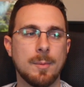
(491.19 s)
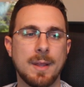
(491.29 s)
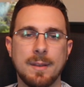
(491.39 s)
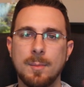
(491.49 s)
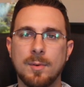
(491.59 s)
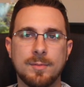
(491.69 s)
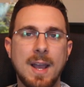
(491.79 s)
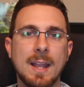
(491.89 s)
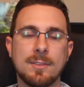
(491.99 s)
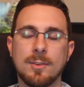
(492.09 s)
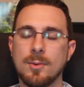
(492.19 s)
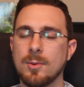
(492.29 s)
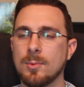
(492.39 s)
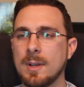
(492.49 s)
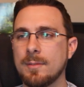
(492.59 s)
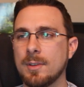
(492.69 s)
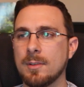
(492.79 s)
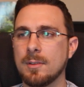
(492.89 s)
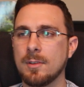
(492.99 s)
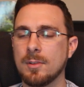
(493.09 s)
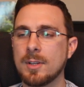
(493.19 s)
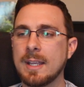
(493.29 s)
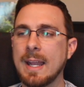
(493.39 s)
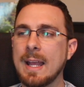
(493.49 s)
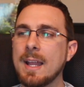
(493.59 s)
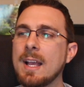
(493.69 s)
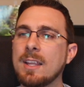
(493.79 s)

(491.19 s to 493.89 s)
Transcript: by the number of nights or whatever you're looking at.